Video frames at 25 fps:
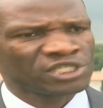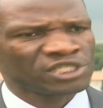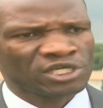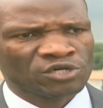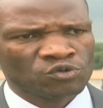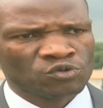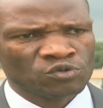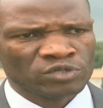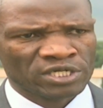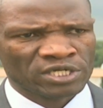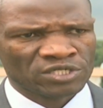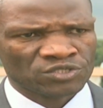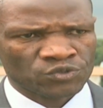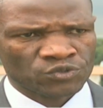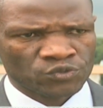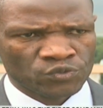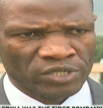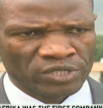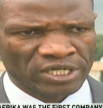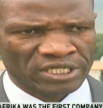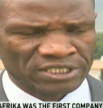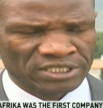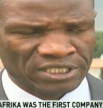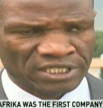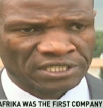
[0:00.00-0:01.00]
shareholders who
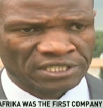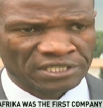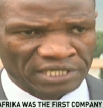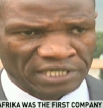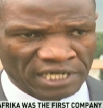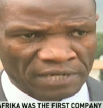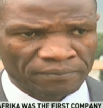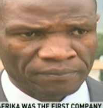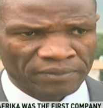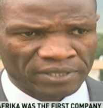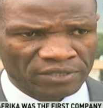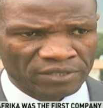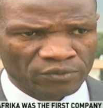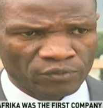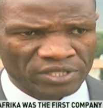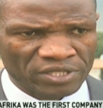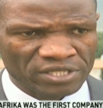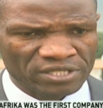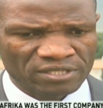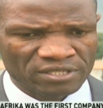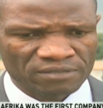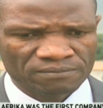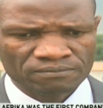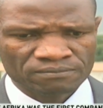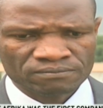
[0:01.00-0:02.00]
we had started the company
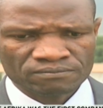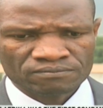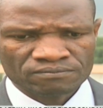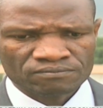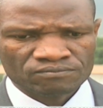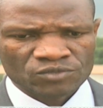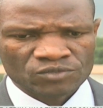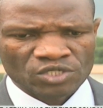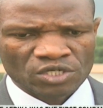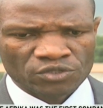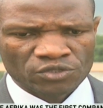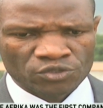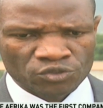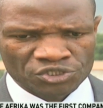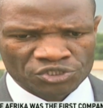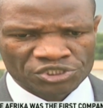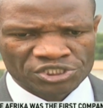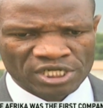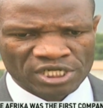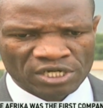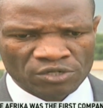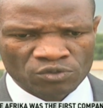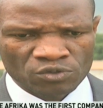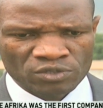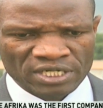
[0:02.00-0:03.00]
with. Those
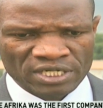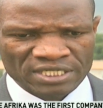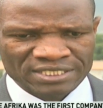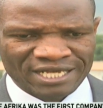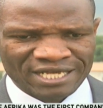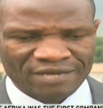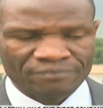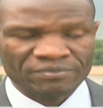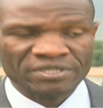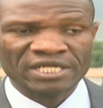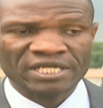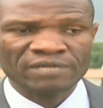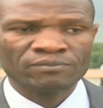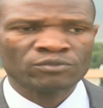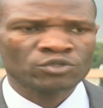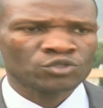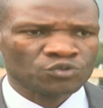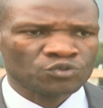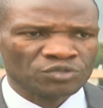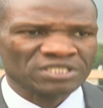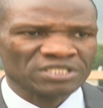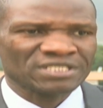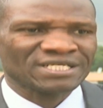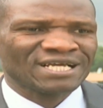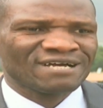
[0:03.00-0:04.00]
shareholders have been able
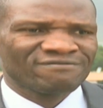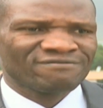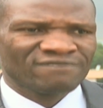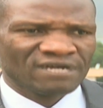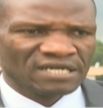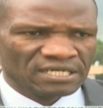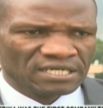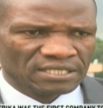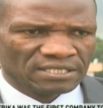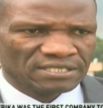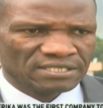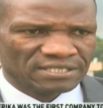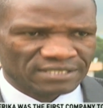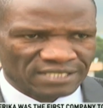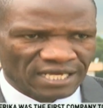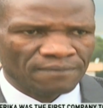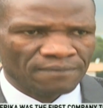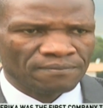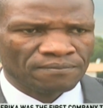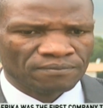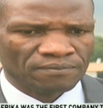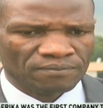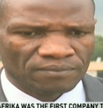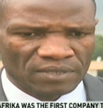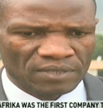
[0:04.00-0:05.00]
to discover
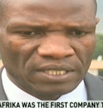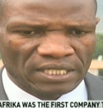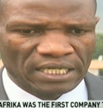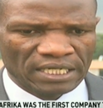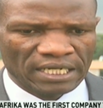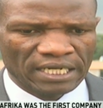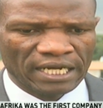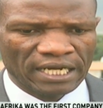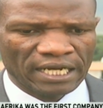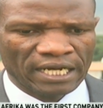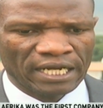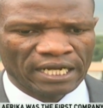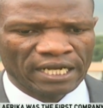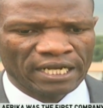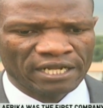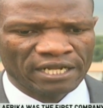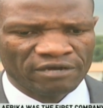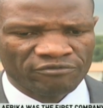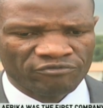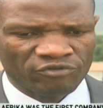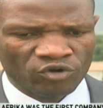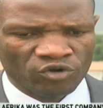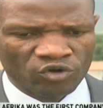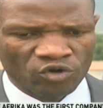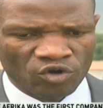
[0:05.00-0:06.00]
some
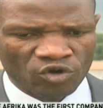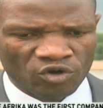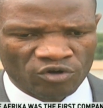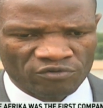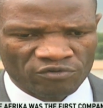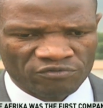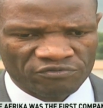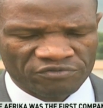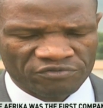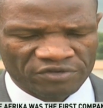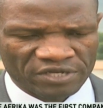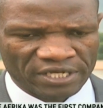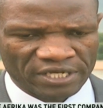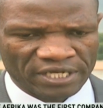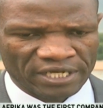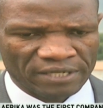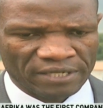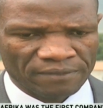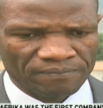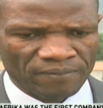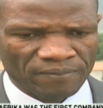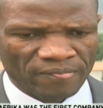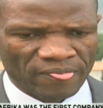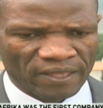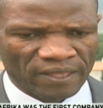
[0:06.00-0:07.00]
level of
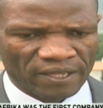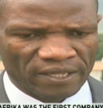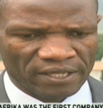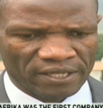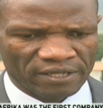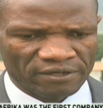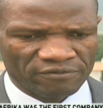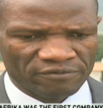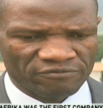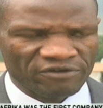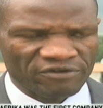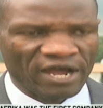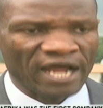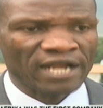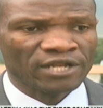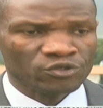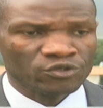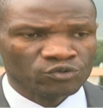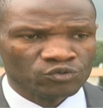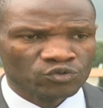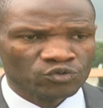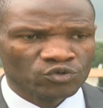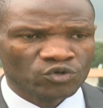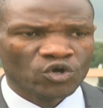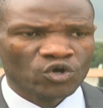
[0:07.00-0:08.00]

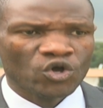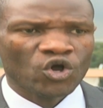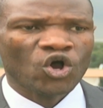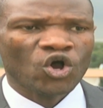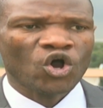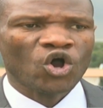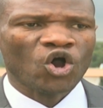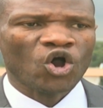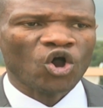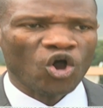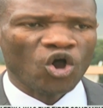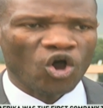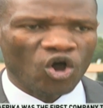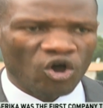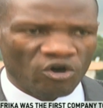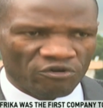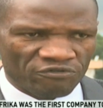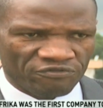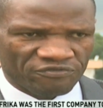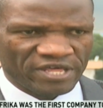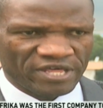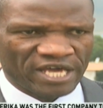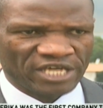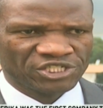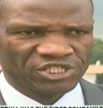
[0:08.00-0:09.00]
value
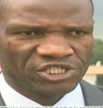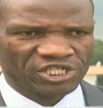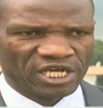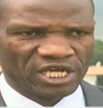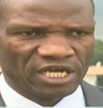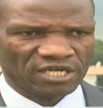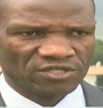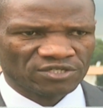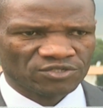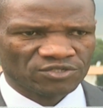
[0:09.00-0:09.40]
of their share.